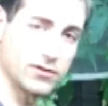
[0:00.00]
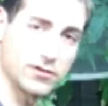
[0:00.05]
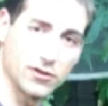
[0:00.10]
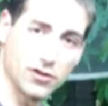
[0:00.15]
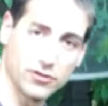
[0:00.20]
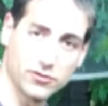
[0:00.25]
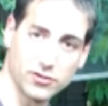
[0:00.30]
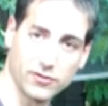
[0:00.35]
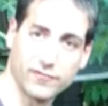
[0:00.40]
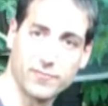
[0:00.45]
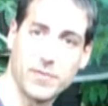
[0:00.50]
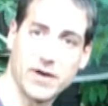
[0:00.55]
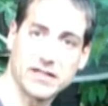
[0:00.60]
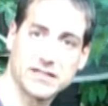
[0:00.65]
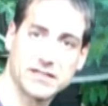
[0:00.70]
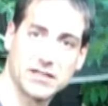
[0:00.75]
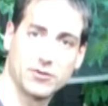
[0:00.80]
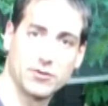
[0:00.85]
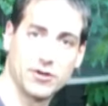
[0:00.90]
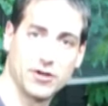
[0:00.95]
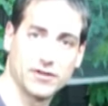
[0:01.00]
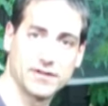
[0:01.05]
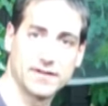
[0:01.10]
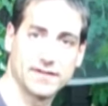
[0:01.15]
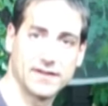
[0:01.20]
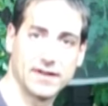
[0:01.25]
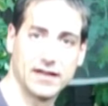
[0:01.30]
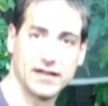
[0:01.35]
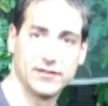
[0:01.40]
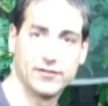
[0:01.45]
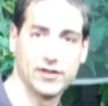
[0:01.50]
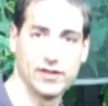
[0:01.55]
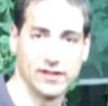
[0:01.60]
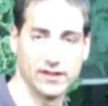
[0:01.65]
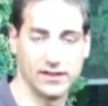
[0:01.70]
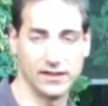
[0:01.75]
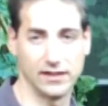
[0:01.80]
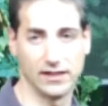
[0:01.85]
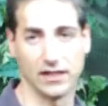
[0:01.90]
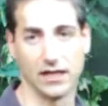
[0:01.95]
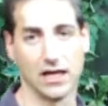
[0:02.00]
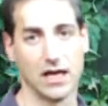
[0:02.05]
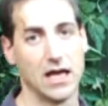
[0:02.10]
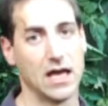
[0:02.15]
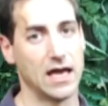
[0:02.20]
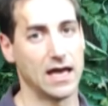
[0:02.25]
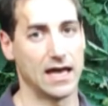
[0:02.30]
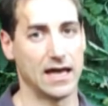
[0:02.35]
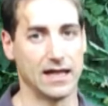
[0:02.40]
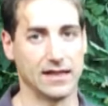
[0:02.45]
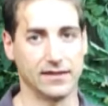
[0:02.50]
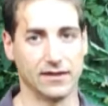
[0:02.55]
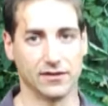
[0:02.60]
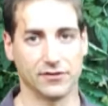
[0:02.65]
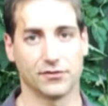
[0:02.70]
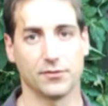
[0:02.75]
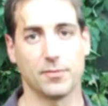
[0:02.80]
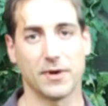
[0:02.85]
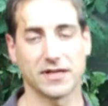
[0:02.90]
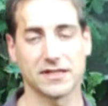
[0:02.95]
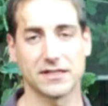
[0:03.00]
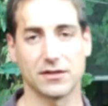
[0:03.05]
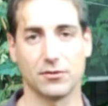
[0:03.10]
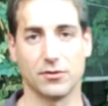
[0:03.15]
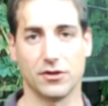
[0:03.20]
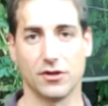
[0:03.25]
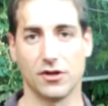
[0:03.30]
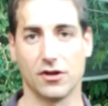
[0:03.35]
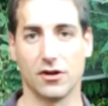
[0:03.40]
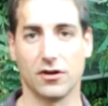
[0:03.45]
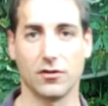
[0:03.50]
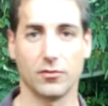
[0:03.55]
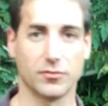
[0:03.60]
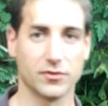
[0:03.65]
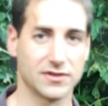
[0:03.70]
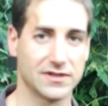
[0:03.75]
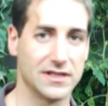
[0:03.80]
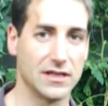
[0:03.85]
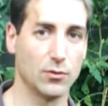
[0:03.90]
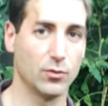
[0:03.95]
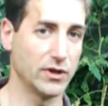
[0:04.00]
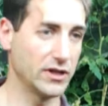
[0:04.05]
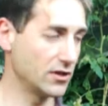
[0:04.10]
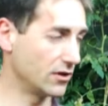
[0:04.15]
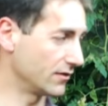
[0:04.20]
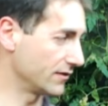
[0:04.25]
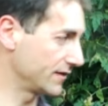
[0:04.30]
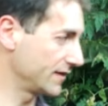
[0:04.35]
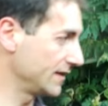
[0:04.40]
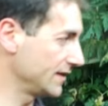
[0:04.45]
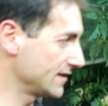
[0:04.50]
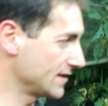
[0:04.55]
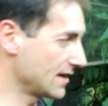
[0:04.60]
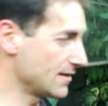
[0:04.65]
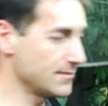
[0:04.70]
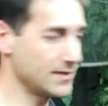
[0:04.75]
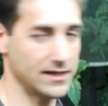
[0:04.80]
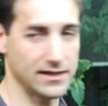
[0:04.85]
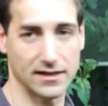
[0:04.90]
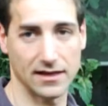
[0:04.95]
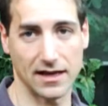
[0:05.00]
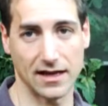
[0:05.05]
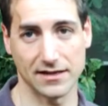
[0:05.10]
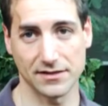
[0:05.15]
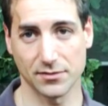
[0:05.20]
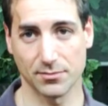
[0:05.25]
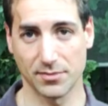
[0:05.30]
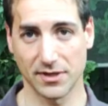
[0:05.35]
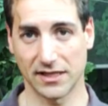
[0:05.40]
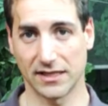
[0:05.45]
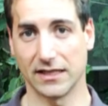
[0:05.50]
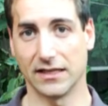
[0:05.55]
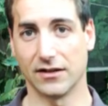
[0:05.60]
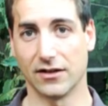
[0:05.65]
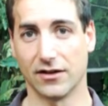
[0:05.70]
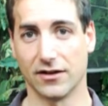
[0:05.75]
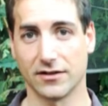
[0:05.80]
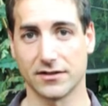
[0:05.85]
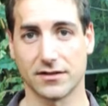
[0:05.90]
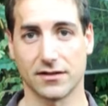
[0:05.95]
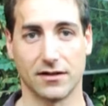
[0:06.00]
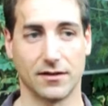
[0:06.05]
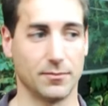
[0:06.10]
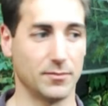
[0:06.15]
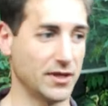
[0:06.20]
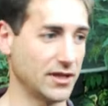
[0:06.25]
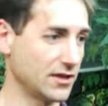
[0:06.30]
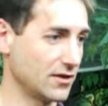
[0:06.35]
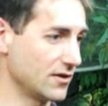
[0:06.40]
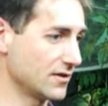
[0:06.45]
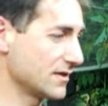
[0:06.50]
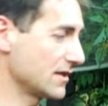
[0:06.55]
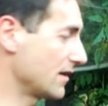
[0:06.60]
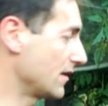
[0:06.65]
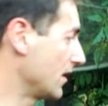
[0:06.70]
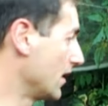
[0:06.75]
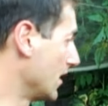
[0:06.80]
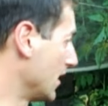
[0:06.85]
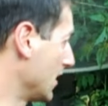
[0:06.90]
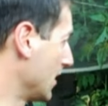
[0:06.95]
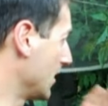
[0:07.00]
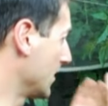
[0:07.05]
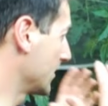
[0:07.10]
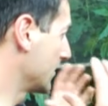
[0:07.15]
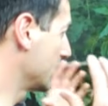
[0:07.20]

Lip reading: we got a lot of bacteria that are living here. And the bacteria, obviously we don't see them, and as beginners are